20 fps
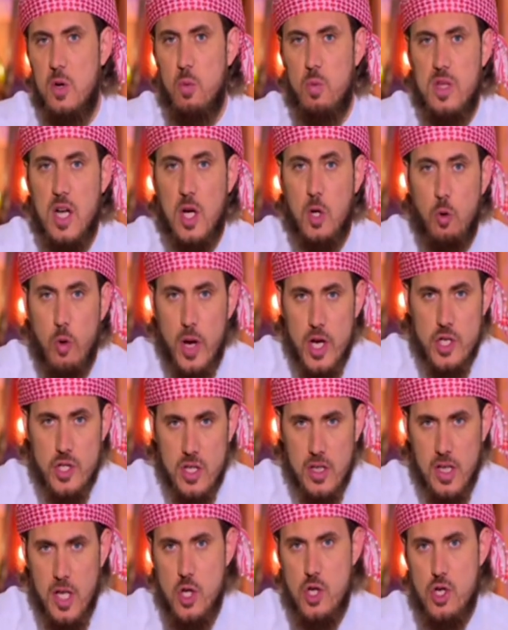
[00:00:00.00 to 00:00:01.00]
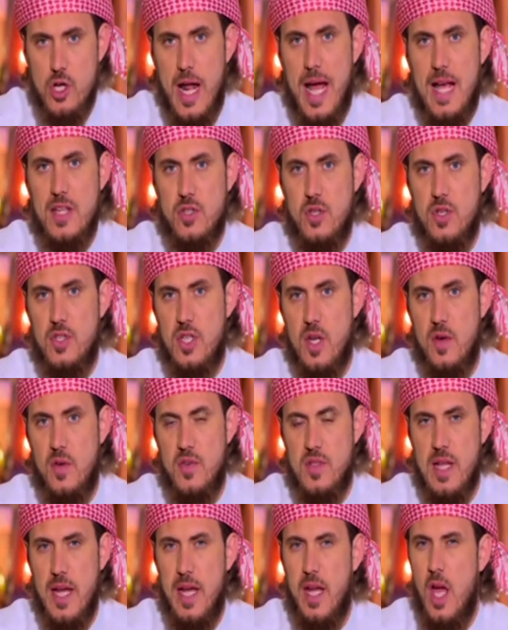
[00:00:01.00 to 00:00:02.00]
The question that you should ask yourself
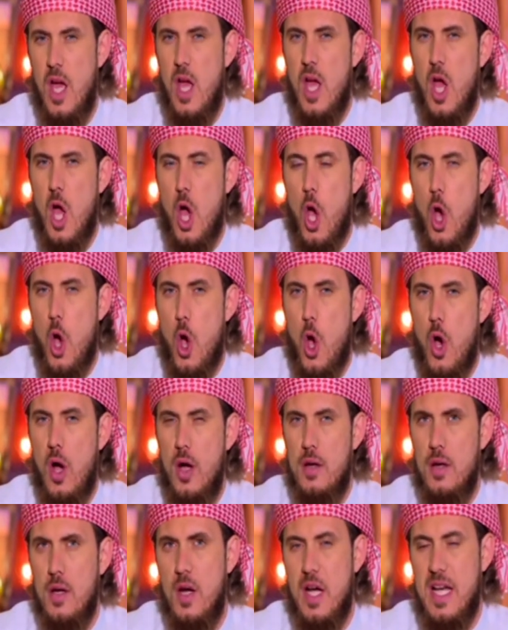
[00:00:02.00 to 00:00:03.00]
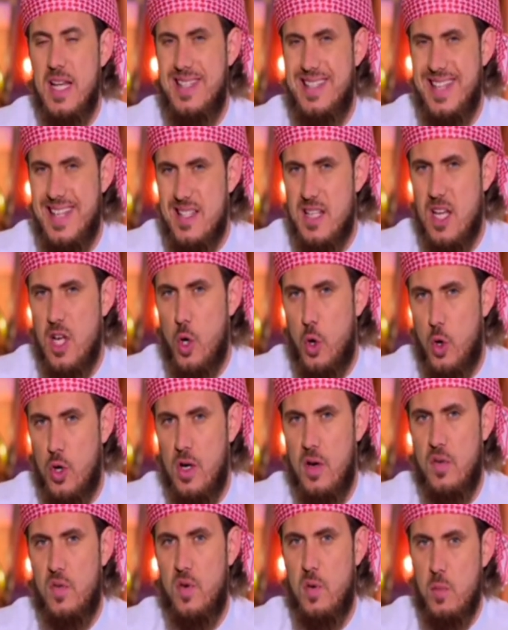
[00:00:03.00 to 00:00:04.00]
is like, is this an
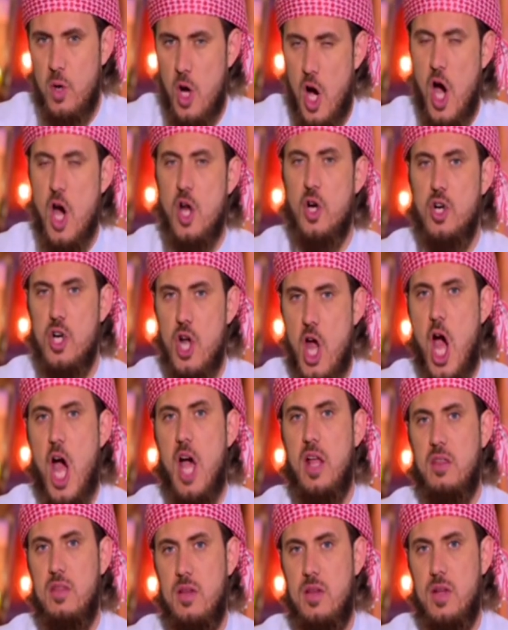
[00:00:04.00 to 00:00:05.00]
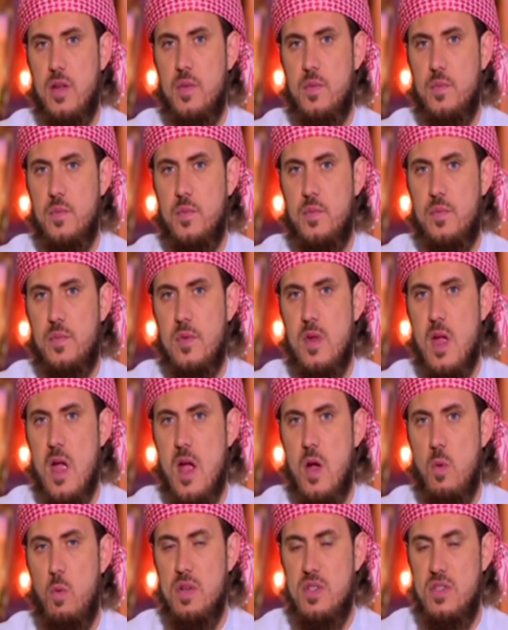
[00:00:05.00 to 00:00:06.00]
order from God or not?
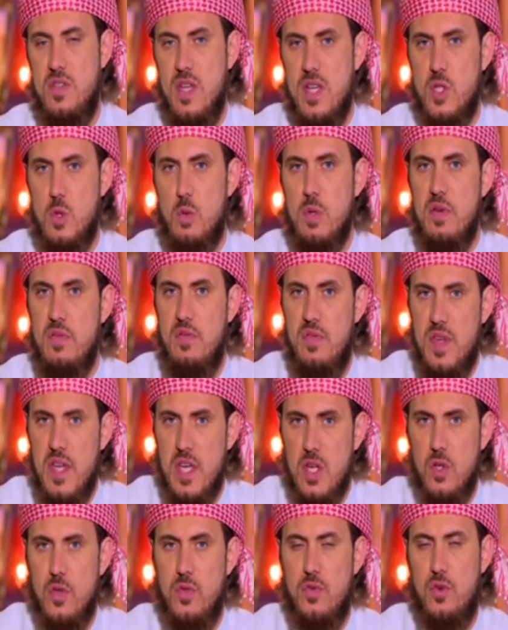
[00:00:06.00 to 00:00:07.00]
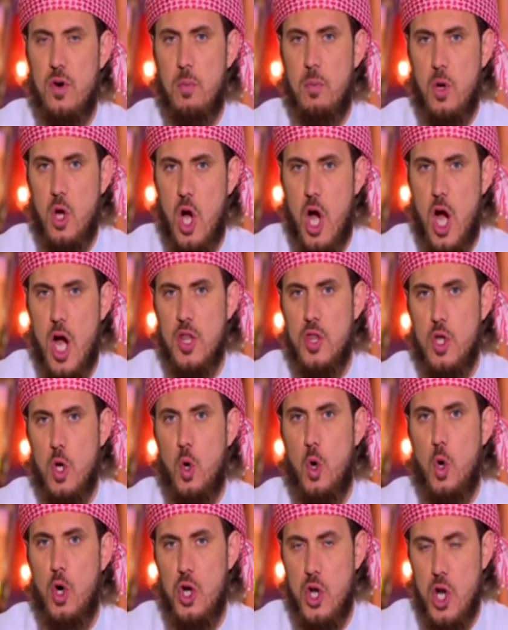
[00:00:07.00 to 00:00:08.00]
Was this revealed from God
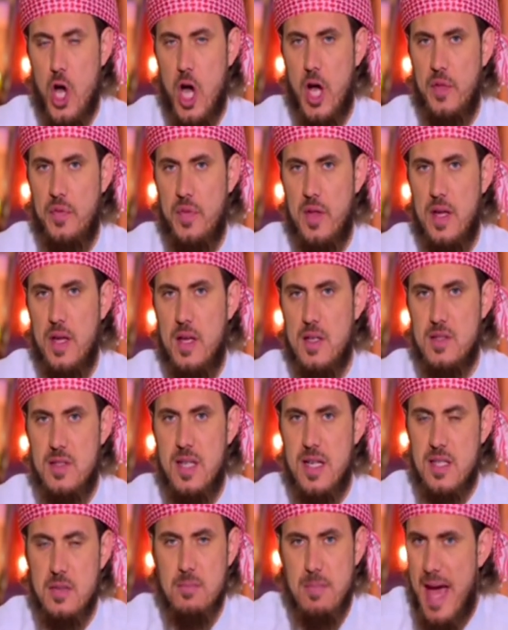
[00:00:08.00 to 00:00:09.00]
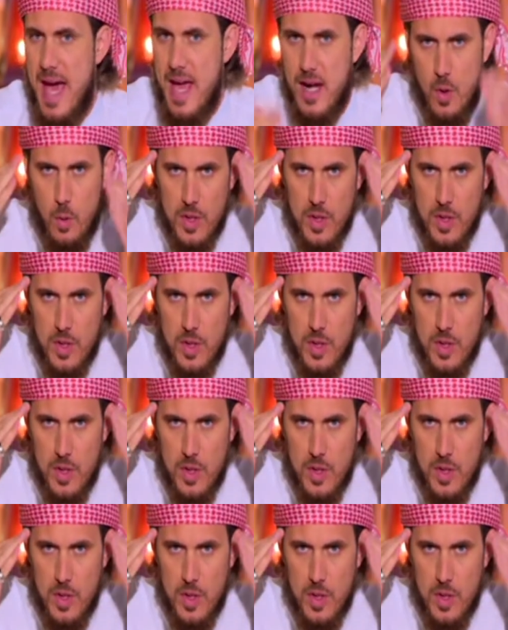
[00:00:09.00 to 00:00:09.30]
or not? Doesn't matter